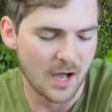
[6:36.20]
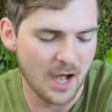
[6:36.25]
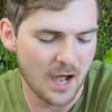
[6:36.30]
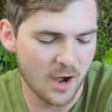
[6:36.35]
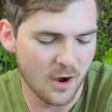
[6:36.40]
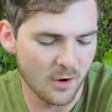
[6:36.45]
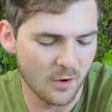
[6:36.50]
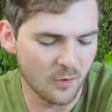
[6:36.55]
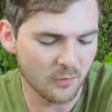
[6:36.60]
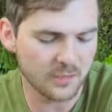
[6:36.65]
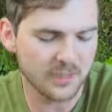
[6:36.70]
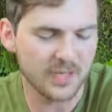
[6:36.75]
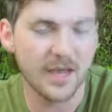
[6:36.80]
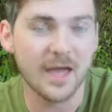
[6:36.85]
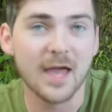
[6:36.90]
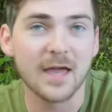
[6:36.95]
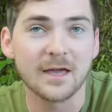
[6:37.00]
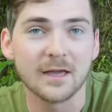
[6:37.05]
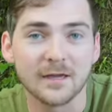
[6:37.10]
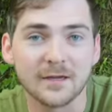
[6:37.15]

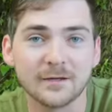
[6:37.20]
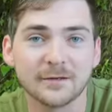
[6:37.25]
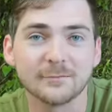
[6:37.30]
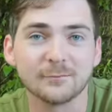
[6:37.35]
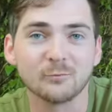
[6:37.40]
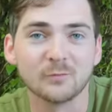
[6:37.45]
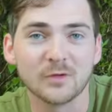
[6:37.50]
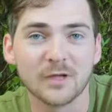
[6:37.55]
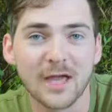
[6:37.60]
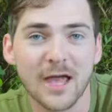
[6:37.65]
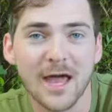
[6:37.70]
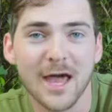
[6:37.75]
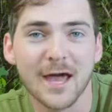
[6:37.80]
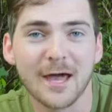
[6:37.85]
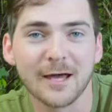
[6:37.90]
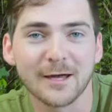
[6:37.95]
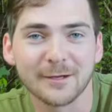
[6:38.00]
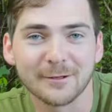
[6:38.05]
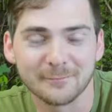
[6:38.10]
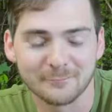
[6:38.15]
Okay. Yeah.
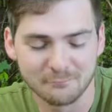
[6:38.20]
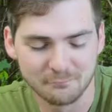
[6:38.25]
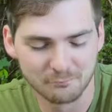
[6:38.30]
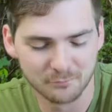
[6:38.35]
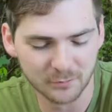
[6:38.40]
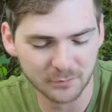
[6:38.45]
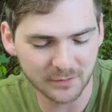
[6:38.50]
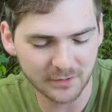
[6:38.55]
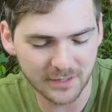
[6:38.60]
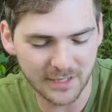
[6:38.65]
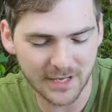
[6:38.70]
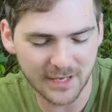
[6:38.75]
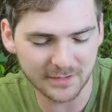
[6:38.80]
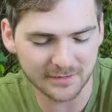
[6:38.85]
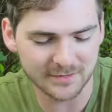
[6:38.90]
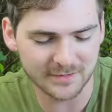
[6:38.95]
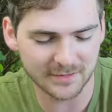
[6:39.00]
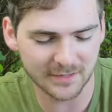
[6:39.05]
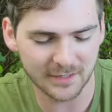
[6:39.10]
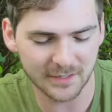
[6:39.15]
Bullet
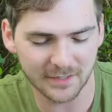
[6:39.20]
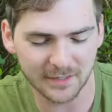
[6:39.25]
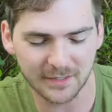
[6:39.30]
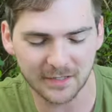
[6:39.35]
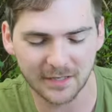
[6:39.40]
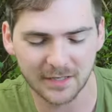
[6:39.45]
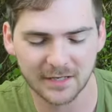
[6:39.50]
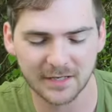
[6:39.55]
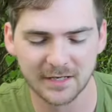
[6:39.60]
ant,